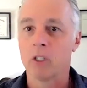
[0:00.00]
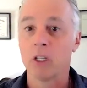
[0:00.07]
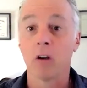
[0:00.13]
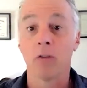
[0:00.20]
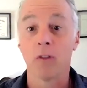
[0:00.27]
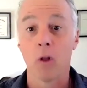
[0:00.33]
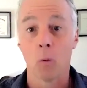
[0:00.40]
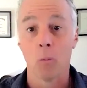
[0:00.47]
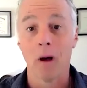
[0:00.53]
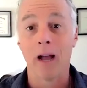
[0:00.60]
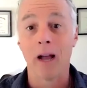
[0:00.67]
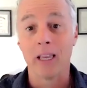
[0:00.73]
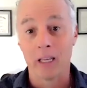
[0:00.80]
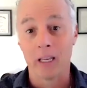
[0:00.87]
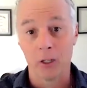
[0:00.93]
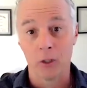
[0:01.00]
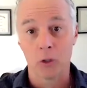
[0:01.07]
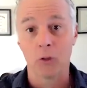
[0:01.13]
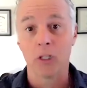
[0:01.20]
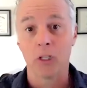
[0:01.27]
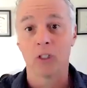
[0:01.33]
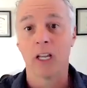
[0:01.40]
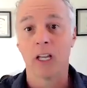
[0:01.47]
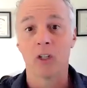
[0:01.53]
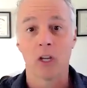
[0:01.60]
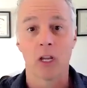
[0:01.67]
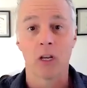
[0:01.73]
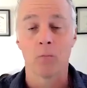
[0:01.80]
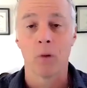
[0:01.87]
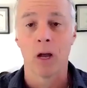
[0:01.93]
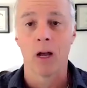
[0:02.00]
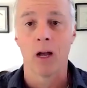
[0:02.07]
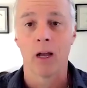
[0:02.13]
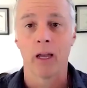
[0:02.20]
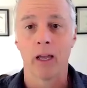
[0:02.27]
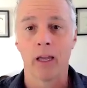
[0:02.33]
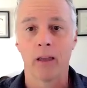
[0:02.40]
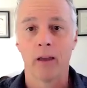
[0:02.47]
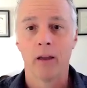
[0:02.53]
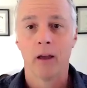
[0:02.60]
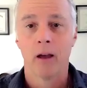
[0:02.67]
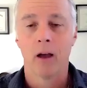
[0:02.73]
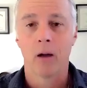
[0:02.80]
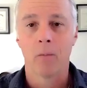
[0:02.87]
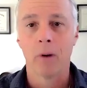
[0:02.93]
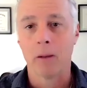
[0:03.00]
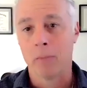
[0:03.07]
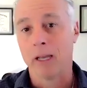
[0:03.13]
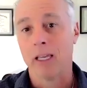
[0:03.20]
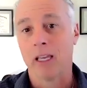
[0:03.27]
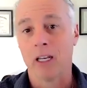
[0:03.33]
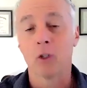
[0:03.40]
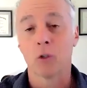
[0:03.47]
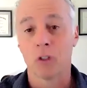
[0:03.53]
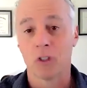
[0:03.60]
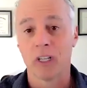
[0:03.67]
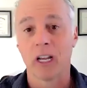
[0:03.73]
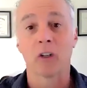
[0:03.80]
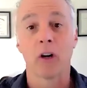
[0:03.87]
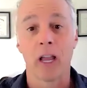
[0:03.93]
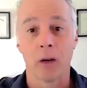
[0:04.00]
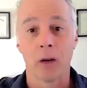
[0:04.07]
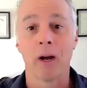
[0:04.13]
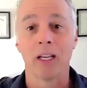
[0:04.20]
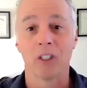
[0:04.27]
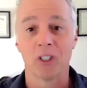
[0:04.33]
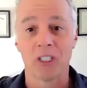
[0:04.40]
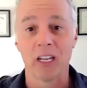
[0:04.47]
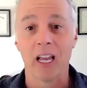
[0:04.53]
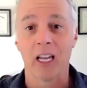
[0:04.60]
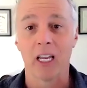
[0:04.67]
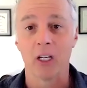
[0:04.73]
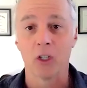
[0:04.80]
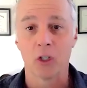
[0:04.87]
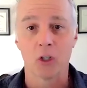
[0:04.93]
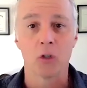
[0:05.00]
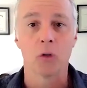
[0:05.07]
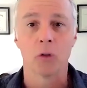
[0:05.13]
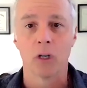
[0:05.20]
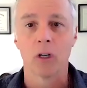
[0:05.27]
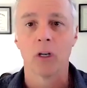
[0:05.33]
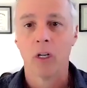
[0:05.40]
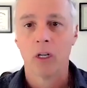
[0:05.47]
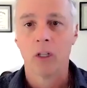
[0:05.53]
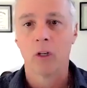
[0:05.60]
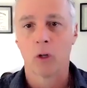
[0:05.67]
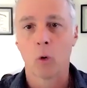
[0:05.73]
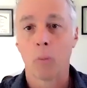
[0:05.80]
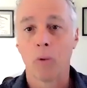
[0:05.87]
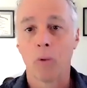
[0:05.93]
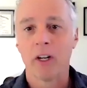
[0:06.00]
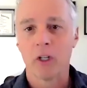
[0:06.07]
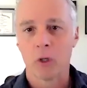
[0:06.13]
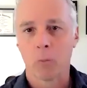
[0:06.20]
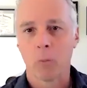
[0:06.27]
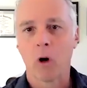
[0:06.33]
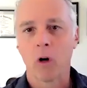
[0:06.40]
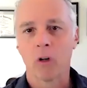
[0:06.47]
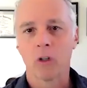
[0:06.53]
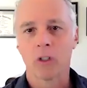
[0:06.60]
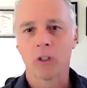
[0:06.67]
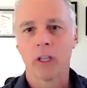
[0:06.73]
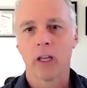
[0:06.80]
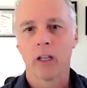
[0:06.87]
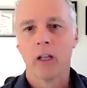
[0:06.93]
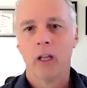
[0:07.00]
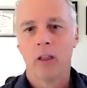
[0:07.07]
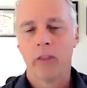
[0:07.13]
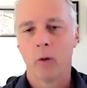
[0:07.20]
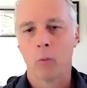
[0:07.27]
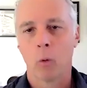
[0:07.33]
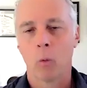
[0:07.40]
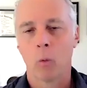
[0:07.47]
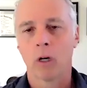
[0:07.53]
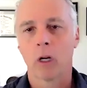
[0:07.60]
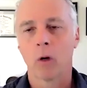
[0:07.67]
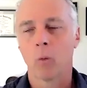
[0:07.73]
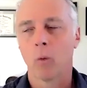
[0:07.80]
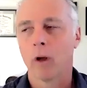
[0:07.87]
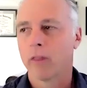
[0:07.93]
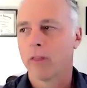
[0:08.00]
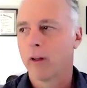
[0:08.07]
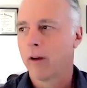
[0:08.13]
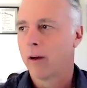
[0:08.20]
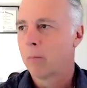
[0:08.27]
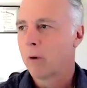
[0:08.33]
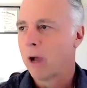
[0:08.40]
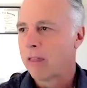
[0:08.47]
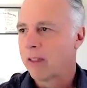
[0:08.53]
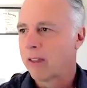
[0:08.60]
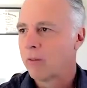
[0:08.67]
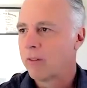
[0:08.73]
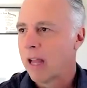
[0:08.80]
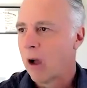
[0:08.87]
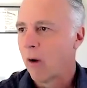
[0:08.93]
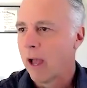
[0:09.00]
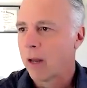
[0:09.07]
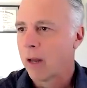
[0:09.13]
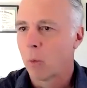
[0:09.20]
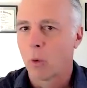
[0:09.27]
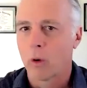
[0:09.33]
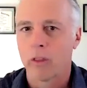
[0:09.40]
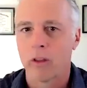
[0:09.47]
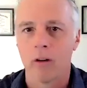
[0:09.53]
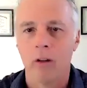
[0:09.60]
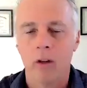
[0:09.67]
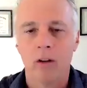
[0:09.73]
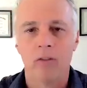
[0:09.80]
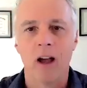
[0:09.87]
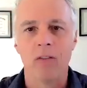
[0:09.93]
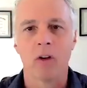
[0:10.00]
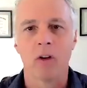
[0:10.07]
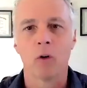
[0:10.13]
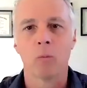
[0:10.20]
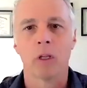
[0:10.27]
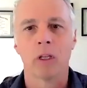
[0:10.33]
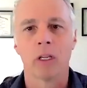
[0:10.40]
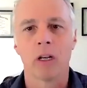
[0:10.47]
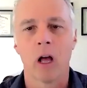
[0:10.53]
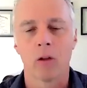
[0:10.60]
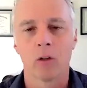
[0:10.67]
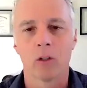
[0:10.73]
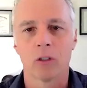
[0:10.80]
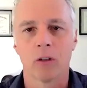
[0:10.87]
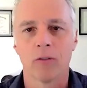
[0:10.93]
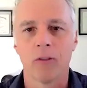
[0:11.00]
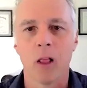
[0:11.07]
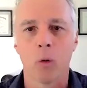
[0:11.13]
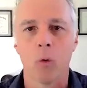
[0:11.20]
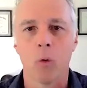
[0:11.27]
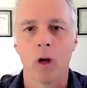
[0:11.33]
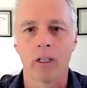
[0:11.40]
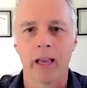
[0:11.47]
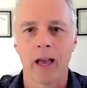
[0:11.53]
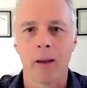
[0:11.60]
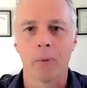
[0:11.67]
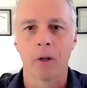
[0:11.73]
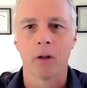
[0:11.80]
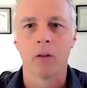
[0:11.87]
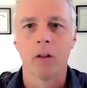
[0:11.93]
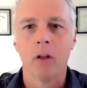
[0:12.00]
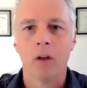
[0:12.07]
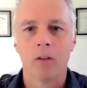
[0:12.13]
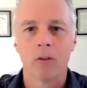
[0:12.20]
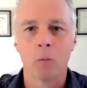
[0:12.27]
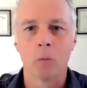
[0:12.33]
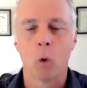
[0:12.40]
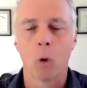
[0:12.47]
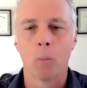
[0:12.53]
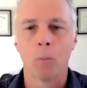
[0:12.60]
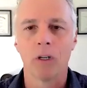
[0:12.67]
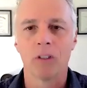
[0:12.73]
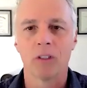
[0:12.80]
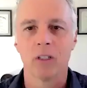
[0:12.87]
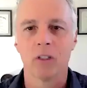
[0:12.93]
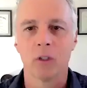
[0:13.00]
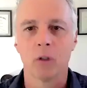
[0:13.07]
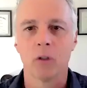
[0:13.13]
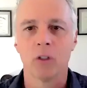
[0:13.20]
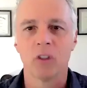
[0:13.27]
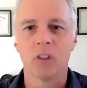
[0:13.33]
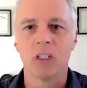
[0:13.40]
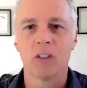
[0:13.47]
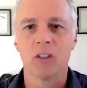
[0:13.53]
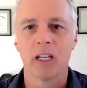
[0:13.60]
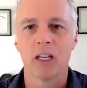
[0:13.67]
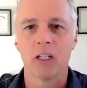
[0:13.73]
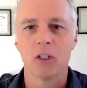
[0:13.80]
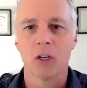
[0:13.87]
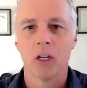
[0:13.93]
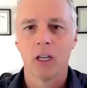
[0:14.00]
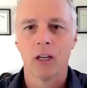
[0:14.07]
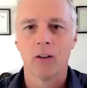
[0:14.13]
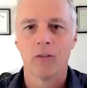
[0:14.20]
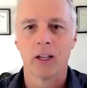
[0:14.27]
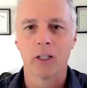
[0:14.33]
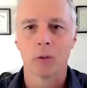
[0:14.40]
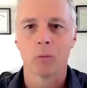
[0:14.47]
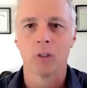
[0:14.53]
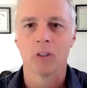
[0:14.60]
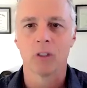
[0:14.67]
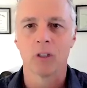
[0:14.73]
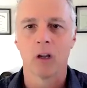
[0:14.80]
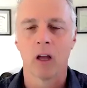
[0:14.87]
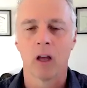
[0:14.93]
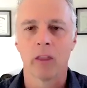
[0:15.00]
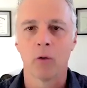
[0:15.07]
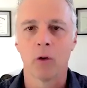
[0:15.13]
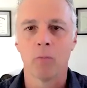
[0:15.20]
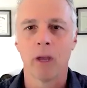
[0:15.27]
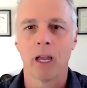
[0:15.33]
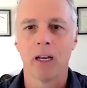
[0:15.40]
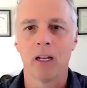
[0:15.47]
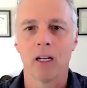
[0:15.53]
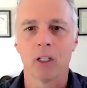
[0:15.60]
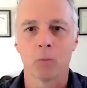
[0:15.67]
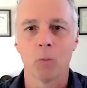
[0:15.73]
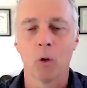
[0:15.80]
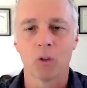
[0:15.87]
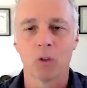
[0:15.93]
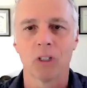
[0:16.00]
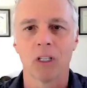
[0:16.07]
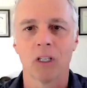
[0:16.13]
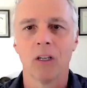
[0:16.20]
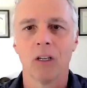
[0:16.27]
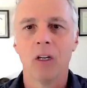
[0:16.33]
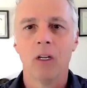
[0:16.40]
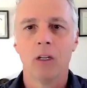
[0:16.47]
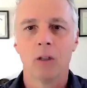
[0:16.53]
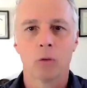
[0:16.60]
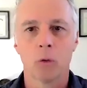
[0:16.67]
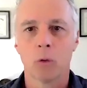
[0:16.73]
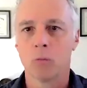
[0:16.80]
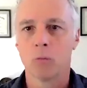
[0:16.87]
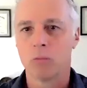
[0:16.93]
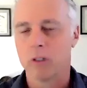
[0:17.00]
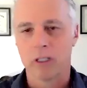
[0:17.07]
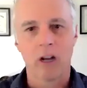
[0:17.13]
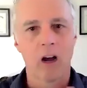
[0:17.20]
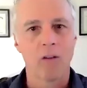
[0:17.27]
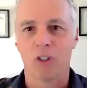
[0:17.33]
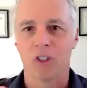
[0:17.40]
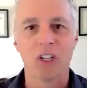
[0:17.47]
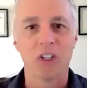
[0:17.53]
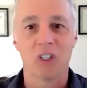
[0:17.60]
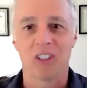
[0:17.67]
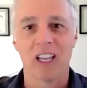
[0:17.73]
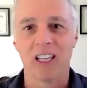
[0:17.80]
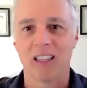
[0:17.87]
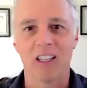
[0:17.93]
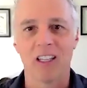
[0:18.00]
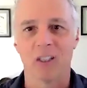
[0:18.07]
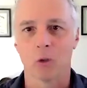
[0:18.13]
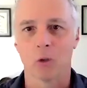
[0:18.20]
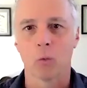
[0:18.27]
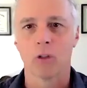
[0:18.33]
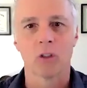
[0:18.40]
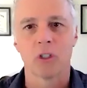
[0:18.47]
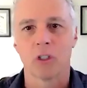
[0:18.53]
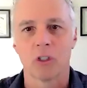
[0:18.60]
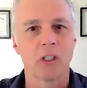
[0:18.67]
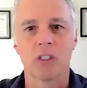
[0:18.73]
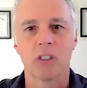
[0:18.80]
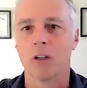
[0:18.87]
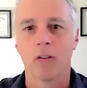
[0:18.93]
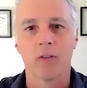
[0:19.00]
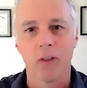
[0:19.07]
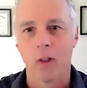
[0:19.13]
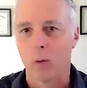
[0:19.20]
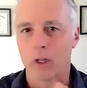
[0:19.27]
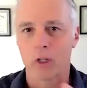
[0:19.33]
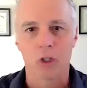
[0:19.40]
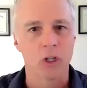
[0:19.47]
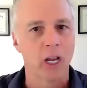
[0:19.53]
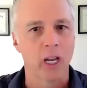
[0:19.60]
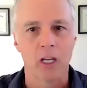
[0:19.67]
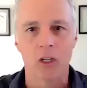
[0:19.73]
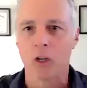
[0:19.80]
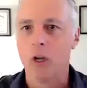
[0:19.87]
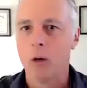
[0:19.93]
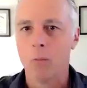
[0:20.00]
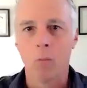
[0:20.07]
deal flow by industry stage and by industry sector and by stage to the corporate venture partners that we're working with. I think we've now had more than $500 million of follow-on capital from corporates into the seed stage investments that we've made, and it's mostly through conversations like this, where it's just a deal flow exchange,